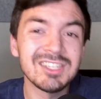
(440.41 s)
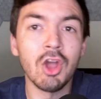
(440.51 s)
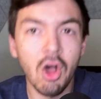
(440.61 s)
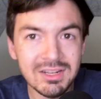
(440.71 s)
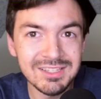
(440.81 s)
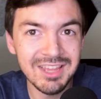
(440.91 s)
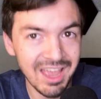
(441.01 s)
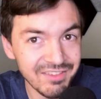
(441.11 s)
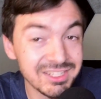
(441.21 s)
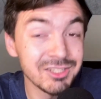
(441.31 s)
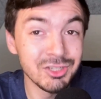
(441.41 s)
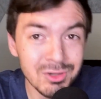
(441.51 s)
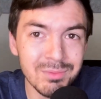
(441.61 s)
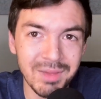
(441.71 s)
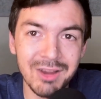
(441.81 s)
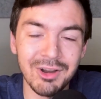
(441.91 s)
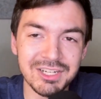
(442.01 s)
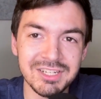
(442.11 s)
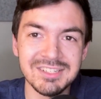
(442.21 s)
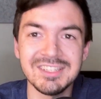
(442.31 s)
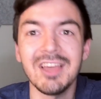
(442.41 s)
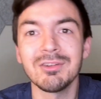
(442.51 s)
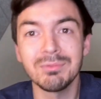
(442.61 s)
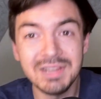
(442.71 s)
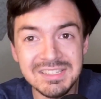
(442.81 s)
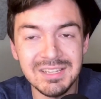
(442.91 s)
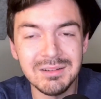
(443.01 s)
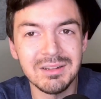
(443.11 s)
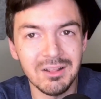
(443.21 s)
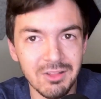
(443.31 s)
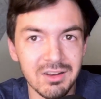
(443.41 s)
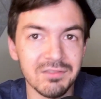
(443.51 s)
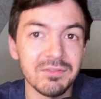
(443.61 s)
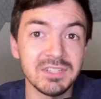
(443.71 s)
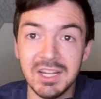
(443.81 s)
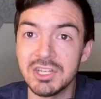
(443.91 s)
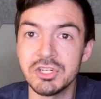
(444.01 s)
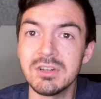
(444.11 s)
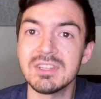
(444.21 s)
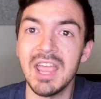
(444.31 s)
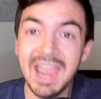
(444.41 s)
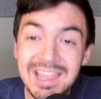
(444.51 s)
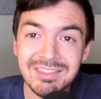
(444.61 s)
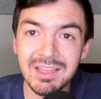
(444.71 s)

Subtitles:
constantly having to do migrations, the other reason a lot of data engineers hate